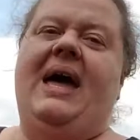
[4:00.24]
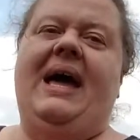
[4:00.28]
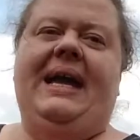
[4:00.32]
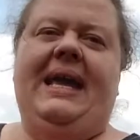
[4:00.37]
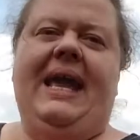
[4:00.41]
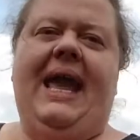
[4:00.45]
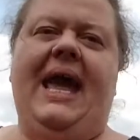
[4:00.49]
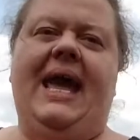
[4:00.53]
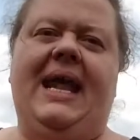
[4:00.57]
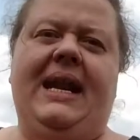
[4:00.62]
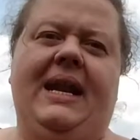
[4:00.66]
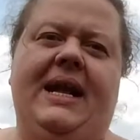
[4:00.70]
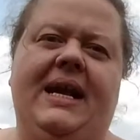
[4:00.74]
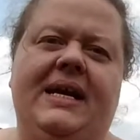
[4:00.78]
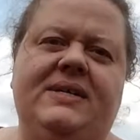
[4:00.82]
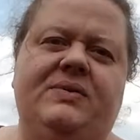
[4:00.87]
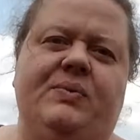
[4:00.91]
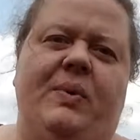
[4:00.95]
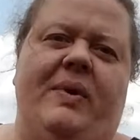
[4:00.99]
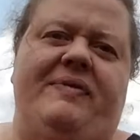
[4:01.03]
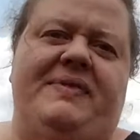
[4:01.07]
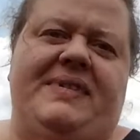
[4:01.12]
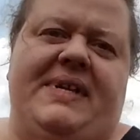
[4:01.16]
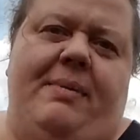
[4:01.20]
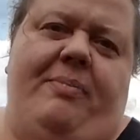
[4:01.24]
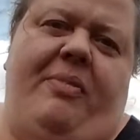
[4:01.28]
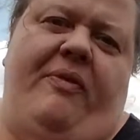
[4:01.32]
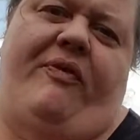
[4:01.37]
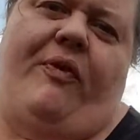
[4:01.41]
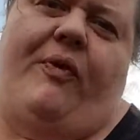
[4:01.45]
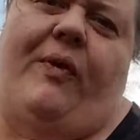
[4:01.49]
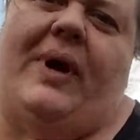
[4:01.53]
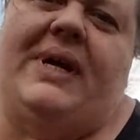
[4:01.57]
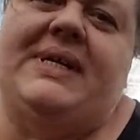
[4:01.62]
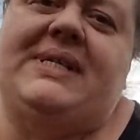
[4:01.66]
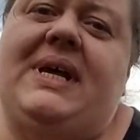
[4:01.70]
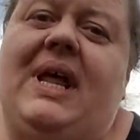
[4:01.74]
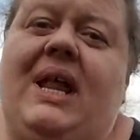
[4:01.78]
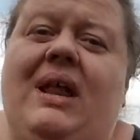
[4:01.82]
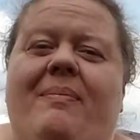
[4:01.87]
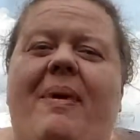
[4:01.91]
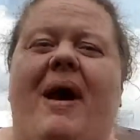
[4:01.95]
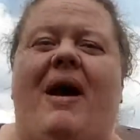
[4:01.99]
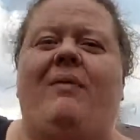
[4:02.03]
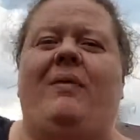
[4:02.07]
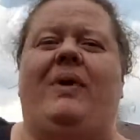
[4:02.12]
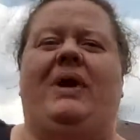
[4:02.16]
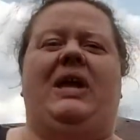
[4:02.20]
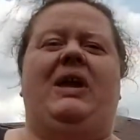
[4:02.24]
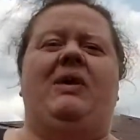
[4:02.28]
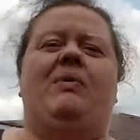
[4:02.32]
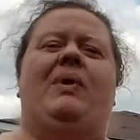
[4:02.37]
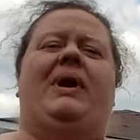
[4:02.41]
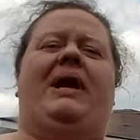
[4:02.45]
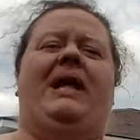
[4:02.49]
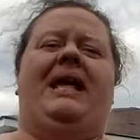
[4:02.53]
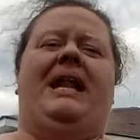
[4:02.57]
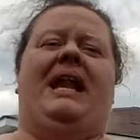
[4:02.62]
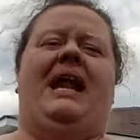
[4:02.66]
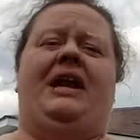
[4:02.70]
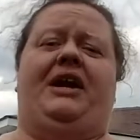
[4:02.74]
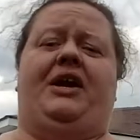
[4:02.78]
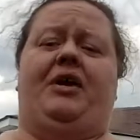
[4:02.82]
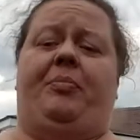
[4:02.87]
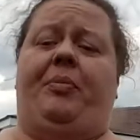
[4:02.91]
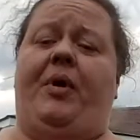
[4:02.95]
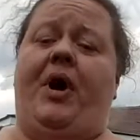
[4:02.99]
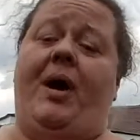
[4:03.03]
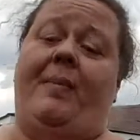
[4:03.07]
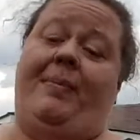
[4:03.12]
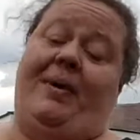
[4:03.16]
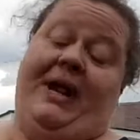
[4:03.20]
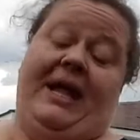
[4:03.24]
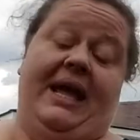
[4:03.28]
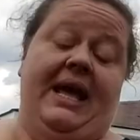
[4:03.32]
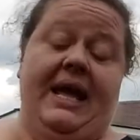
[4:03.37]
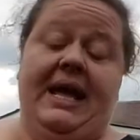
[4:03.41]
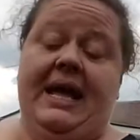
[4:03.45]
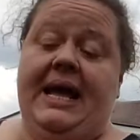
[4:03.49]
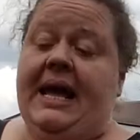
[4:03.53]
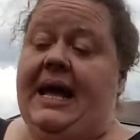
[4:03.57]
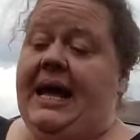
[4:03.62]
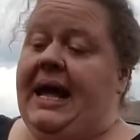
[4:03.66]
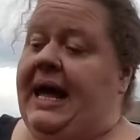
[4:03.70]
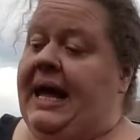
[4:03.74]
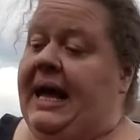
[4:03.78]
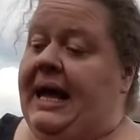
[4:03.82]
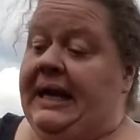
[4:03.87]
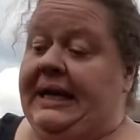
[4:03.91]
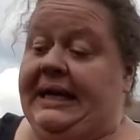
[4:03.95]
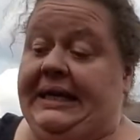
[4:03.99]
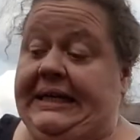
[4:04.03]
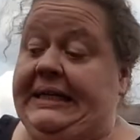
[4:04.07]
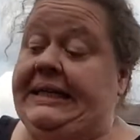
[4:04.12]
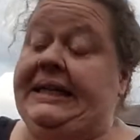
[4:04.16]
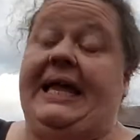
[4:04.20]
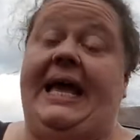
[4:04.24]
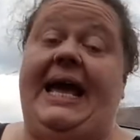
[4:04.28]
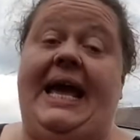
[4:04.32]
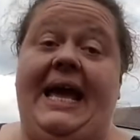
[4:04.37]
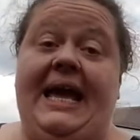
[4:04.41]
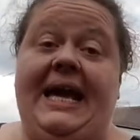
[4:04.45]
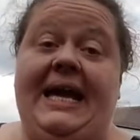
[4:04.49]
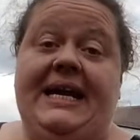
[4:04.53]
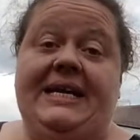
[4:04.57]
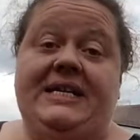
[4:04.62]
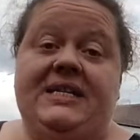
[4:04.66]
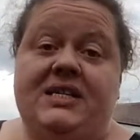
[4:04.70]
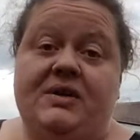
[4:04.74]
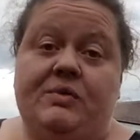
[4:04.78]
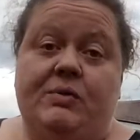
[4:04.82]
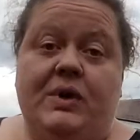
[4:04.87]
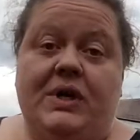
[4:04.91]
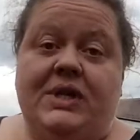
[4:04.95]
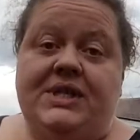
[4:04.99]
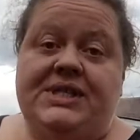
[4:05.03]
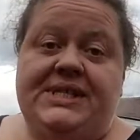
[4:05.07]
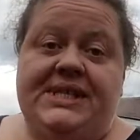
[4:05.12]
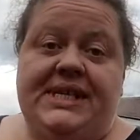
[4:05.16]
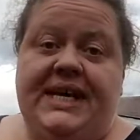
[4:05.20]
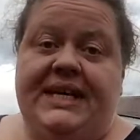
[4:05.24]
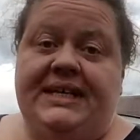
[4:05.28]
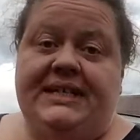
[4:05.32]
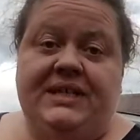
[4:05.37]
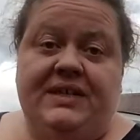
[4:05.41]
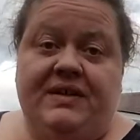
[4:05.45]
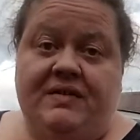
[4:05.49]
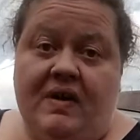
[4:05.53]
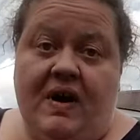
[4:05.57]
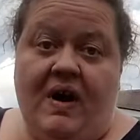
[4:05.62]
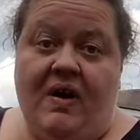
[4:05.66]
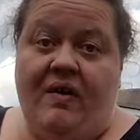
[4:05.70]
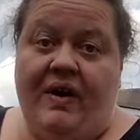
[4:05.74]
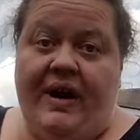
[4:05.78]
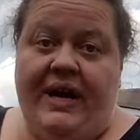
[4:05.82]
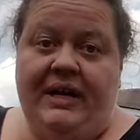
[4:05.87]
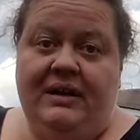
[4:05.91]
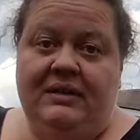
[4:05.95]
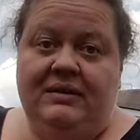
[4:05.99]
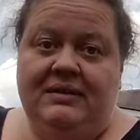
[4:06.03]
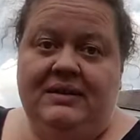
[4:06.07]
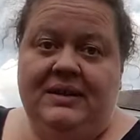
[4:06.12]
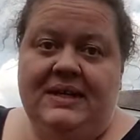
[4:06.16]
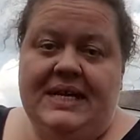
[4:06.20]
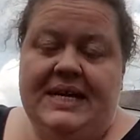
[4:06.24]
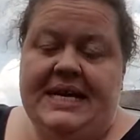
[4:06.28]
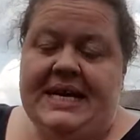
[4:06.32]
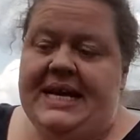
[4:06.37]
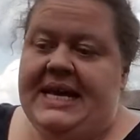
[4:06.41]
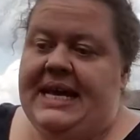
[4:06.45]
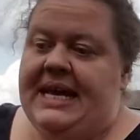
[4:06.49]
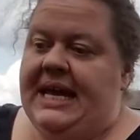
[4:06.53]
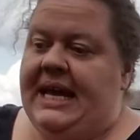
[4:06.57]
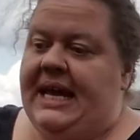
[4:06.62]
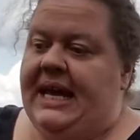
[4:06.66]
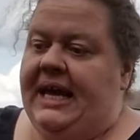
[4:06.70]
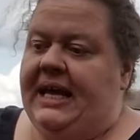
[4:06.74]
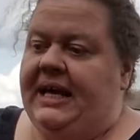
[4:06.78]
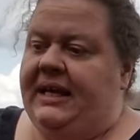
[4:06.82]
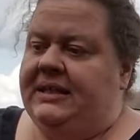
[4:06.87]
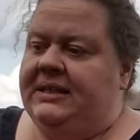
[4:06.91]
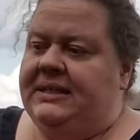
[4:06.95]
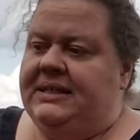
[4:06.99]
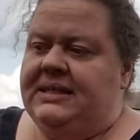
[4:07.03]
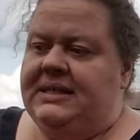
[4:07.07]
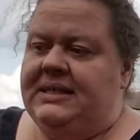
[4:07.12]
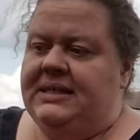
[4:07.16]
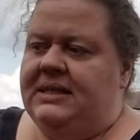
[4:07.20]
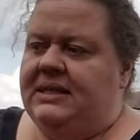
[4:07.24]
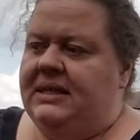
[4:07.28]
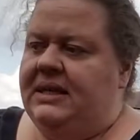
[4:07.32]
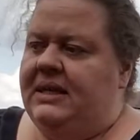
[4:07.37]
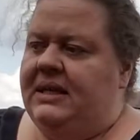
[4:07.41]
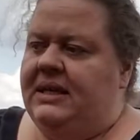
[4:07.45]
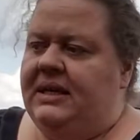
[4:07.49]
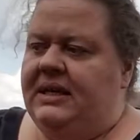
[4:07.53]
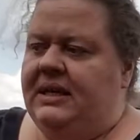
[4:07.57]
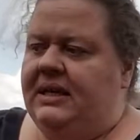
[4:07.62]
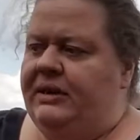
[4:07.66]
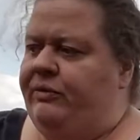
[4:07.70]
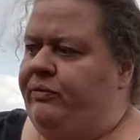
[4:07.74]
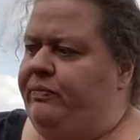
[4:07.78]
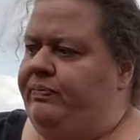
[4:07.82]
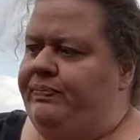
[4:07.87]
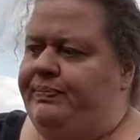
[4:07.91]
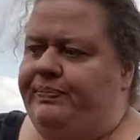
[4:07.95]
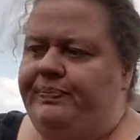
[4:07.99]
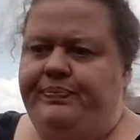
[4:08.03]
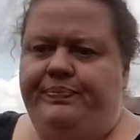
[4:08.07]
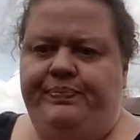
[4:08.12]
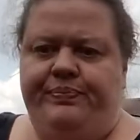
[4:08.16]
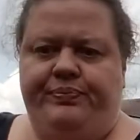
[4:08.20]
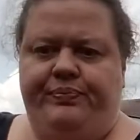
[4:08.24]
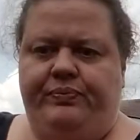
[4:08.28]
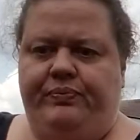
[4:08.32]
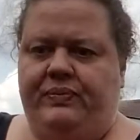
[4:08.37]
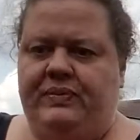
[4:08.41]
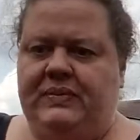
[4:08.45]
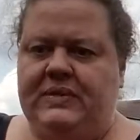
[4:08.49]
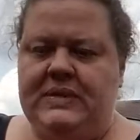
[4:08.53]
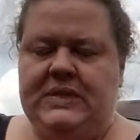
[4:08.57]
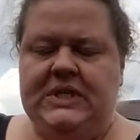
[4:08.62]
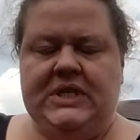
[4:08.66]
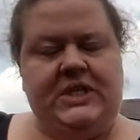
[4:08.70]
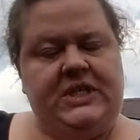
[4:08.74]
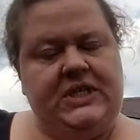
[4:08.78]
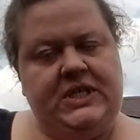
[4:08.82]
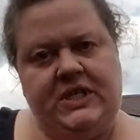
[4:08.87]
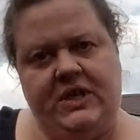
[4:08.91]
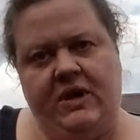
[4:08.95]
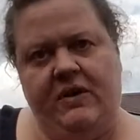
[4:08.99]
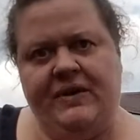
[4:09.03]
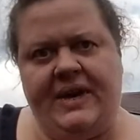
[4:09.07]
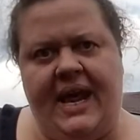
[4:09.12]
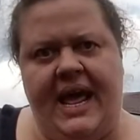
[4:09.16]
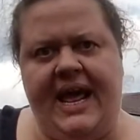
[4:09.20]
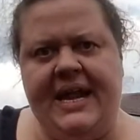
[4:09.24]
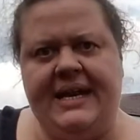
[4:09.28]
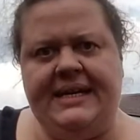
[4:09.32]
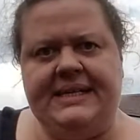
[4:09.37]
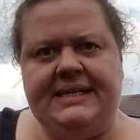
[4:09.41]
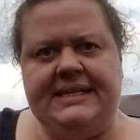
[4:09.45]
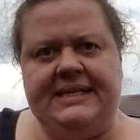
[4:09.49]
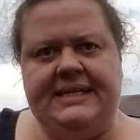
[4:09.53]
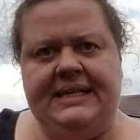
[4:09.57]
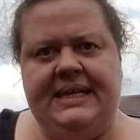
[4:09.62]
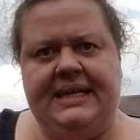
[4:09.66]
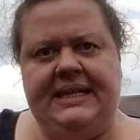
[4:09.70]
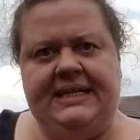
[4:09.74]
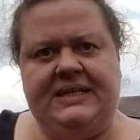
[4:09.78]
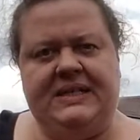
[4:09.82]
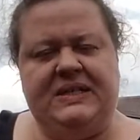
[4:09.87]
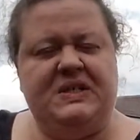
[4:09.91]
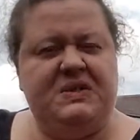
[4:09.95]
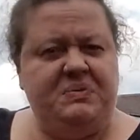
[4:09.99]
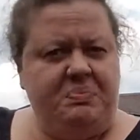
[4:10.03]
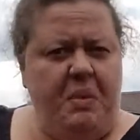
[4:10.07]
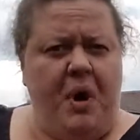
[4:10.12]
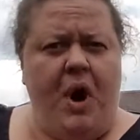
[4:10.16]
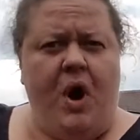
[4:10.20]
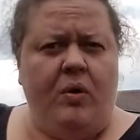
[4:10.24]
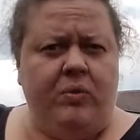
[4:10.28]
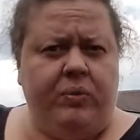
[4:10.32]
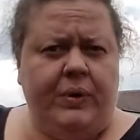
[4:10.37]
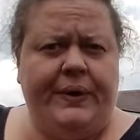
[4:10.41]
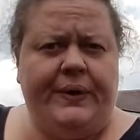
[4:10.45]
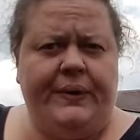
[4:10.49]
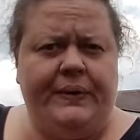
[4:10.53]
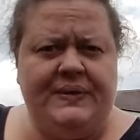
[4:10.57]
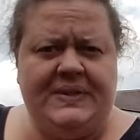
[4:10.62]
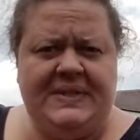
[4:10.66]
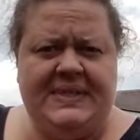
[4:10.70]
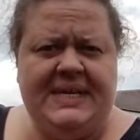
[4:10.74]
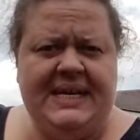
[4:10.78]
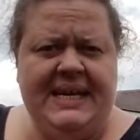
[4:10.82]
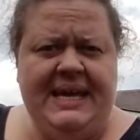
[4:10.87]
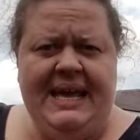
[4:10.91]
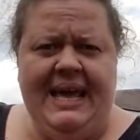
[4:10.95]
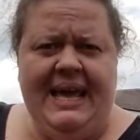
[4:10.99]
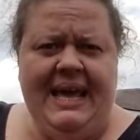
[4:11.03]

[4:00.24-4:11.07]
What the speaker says: again, as we've said before, it's all about what you want to get out of your property. Clay is the worst thing to grow in. It's so dense that small roots